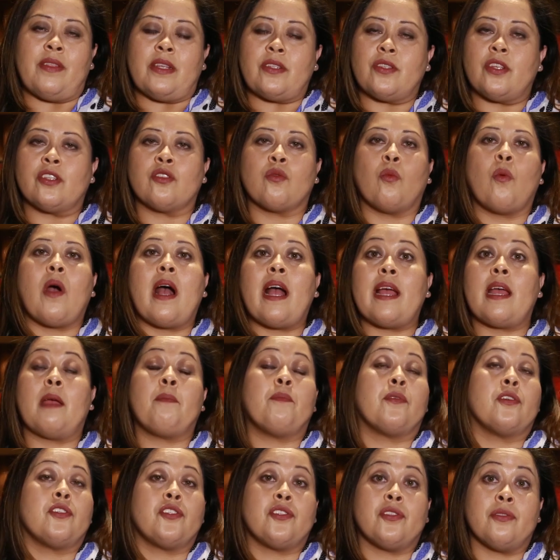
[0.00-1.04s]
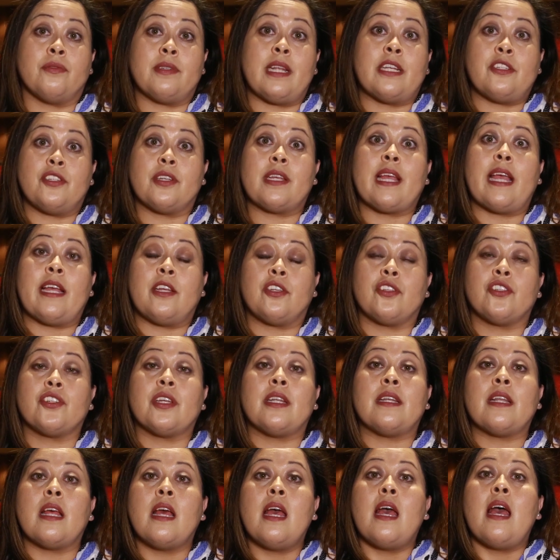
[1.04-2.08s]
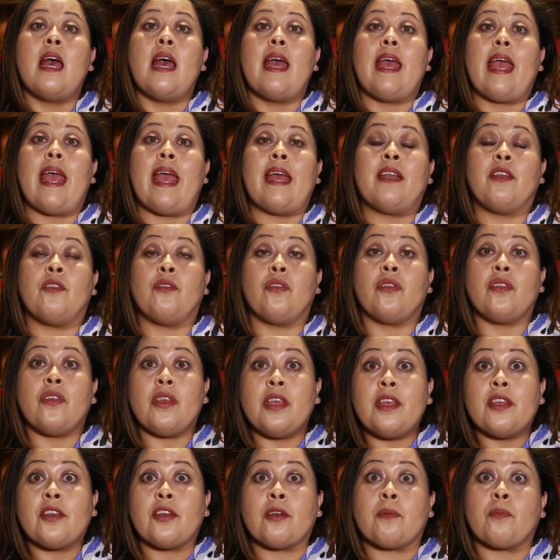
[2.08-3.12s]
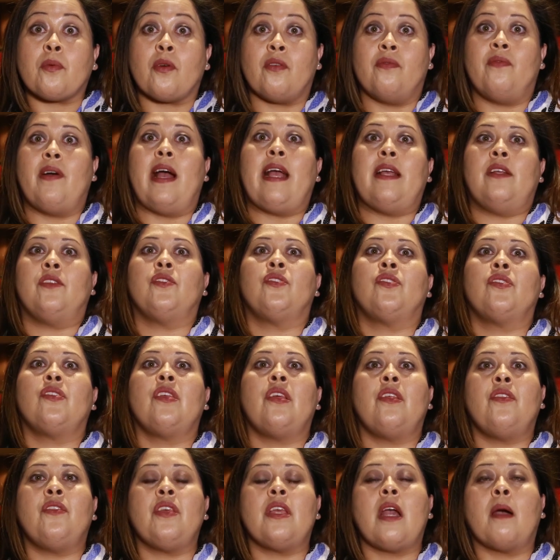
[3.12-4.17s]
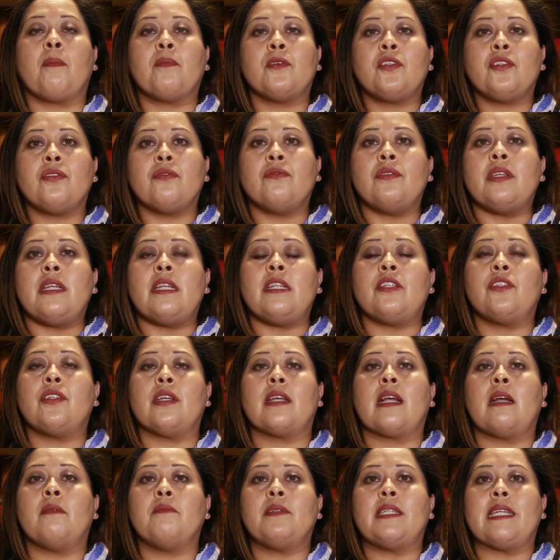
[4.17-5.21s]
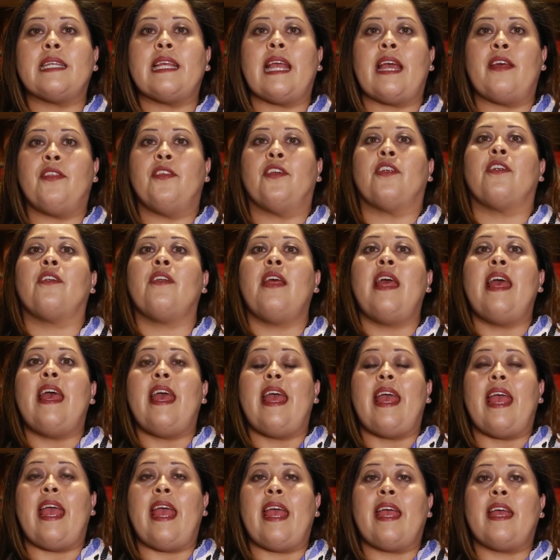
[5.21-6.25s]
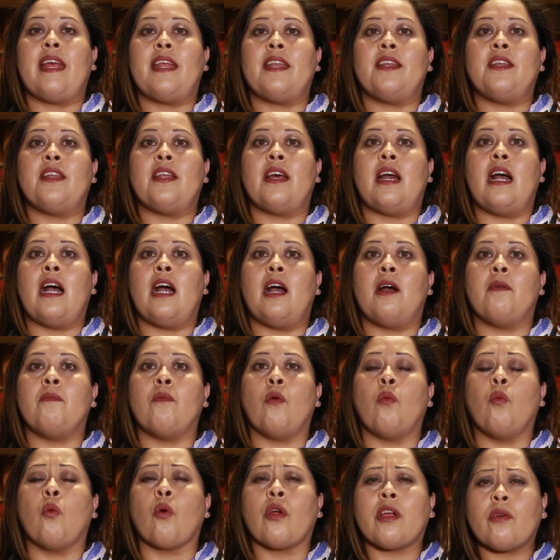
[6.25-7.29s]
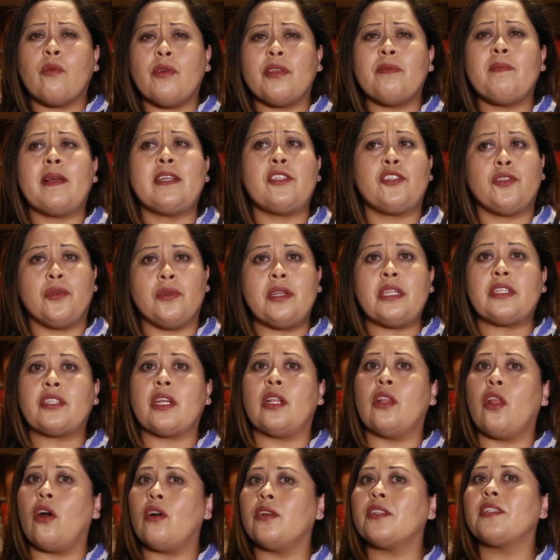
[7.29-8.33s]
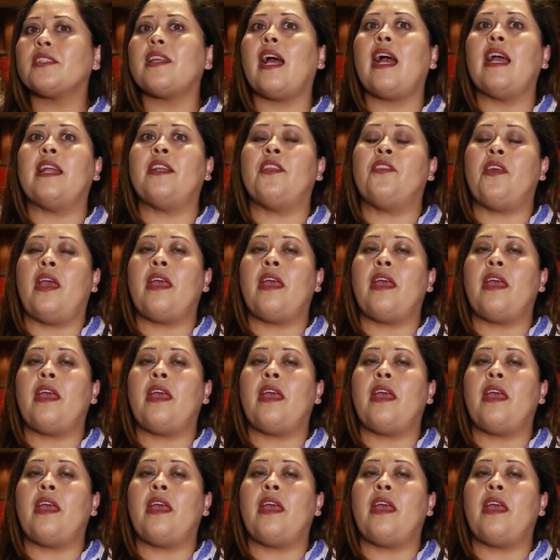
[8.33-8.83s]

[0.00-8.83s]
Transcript: This is why I pursued education and theater provides the opportunity to come together and um, work with my students alongside.